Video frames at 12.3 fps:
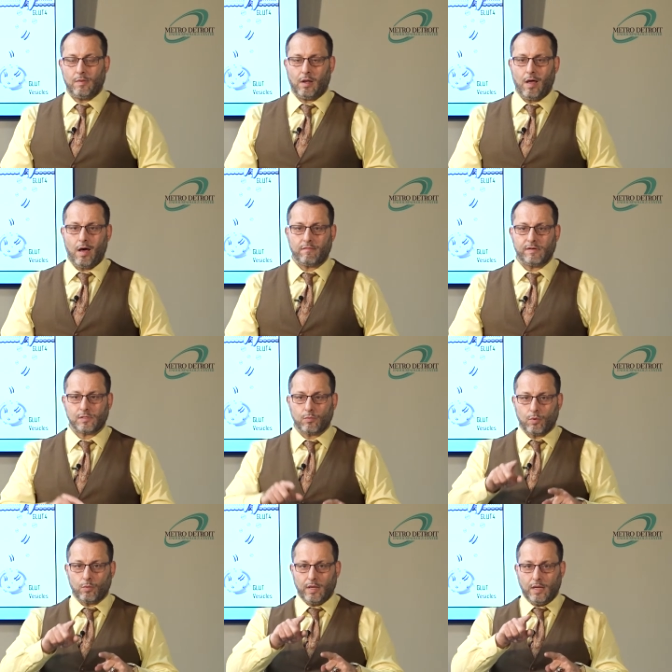A lot of us,
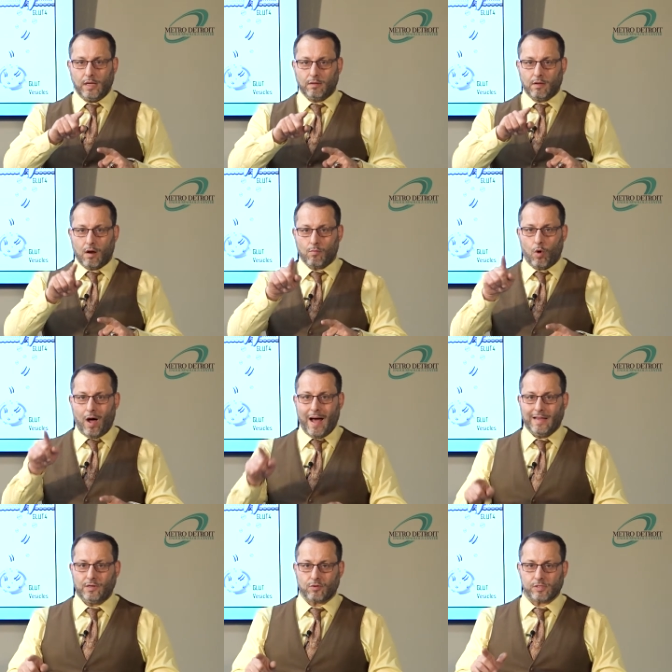when we eat
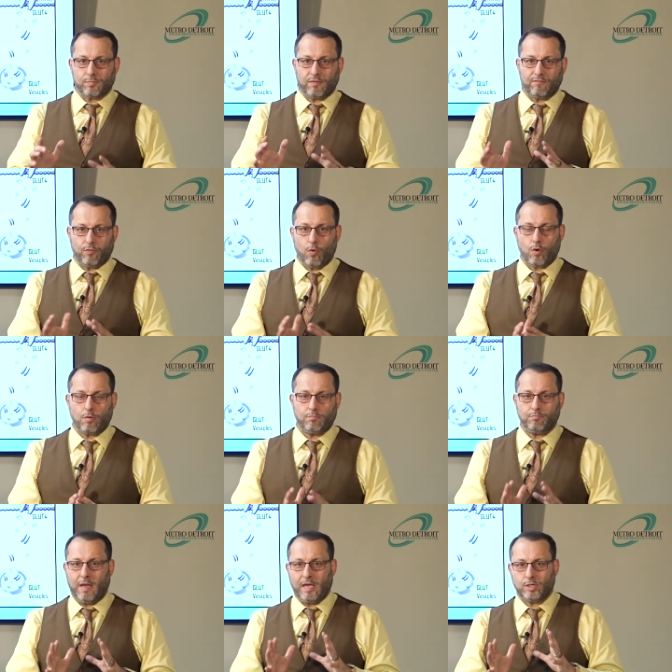carbohydrates, before
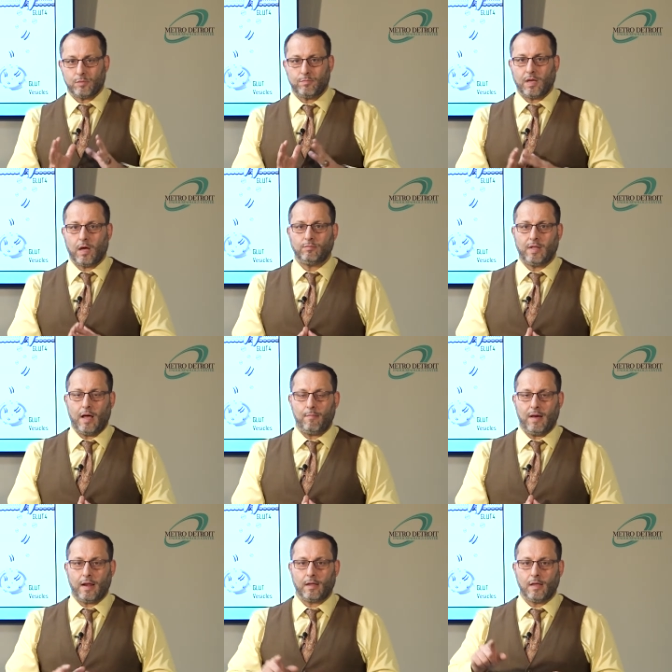patients become
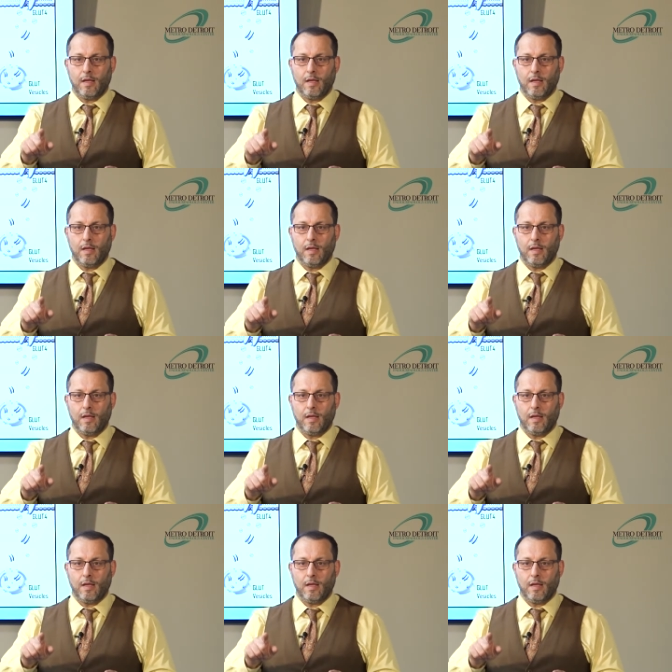diabetic,